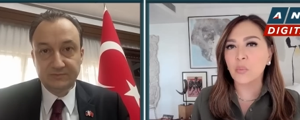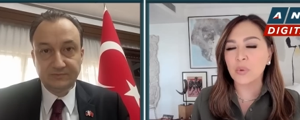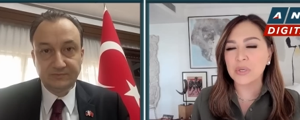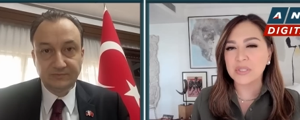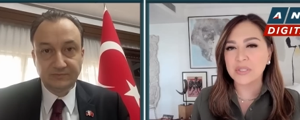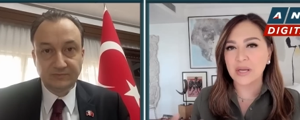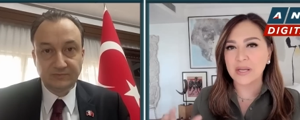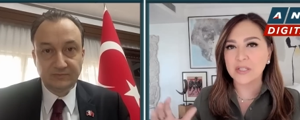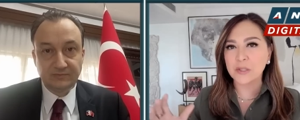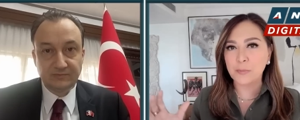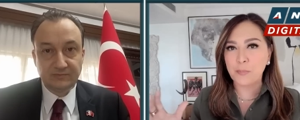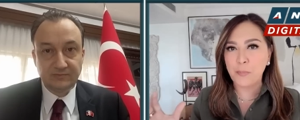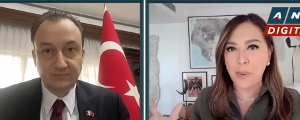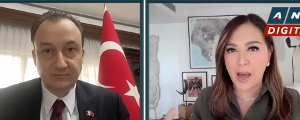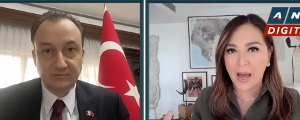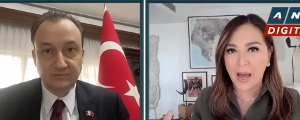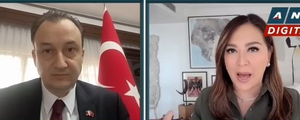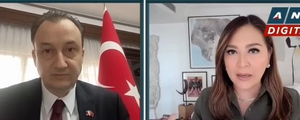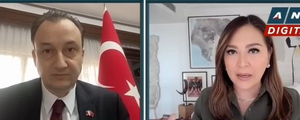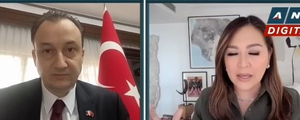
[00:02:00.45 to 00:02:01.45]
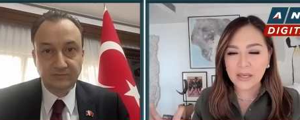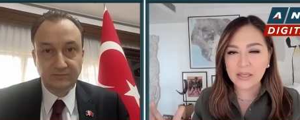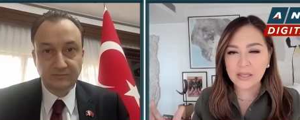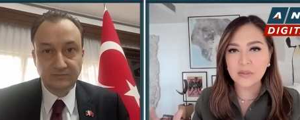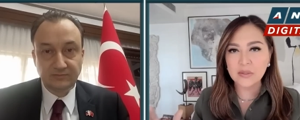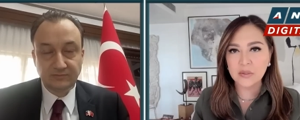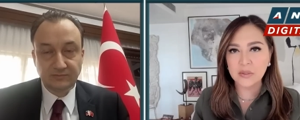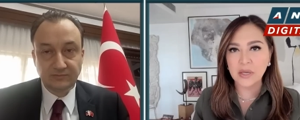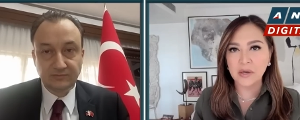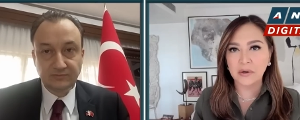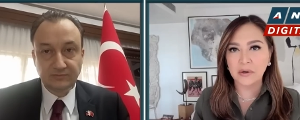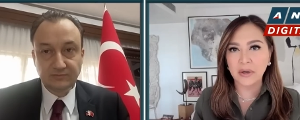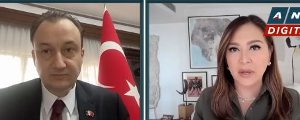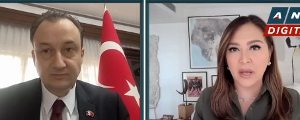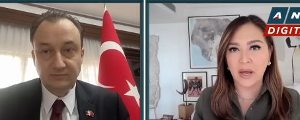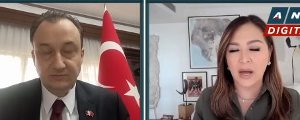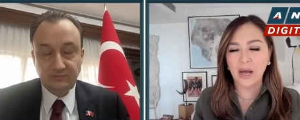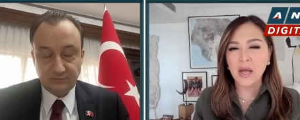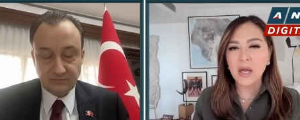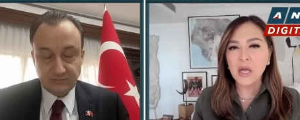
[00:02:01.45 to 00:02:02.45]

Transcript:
Speaker 1: was as bad in Syria.